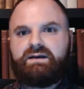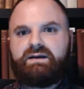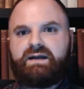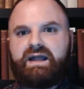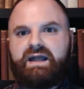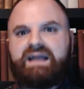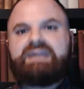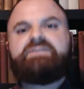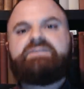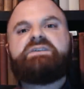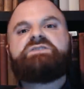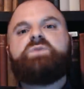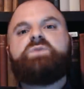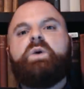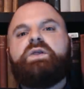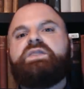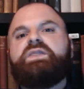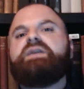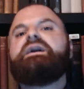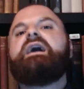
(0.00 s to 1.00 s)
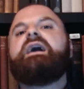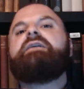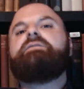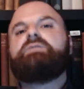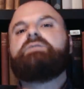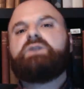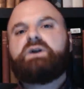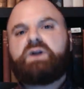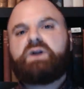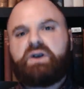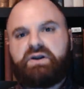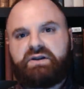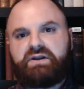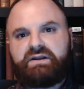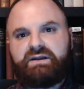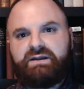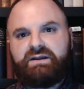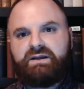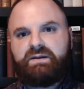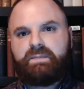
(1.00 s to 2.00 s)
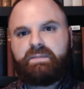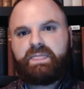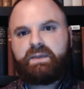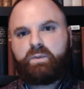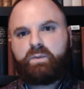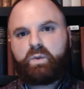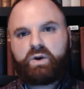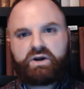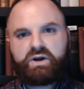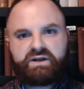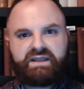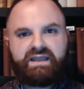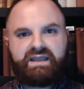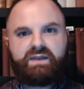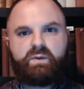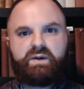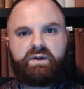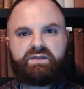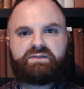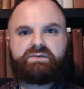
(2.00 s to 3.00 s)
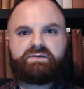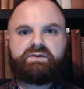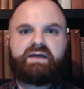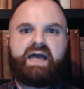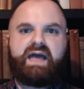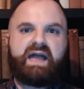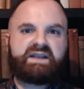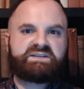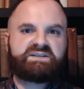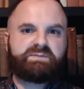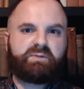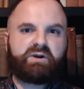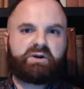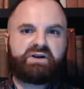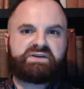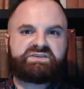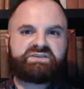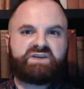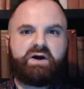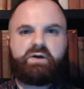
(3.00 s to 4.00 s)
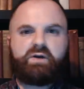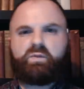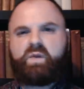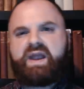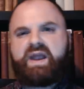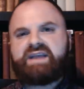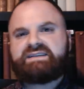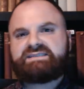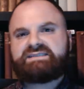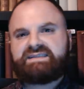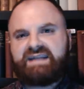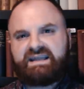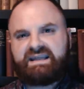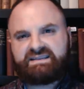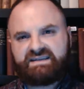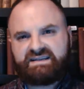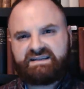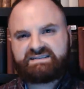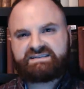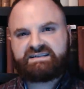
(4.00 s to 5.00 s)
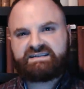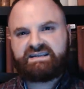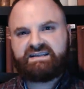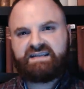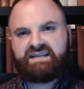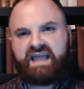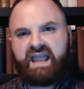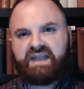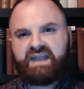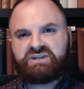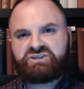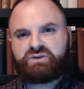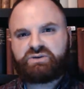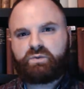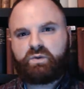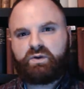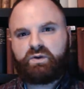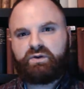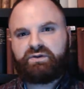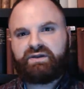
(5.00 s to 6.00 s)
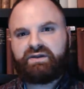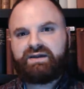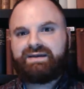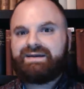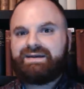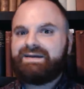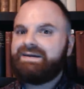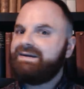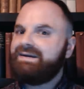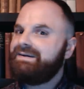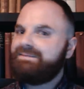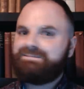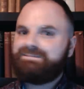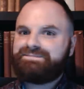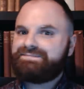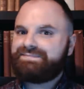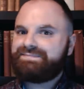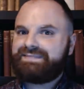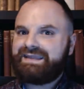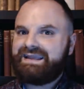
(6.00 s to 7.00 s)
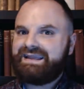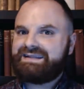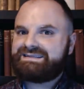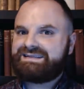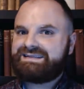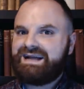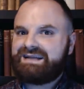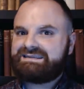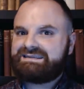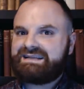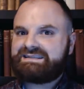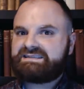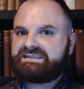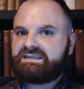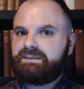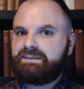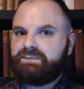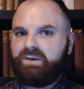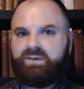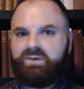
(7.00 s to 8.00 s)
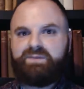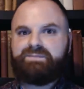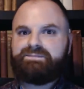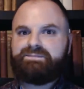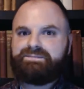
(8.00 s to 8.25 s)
And if it's one thing I've learned, working with experts on race and ethnicity in the ancient world, it's not that simple.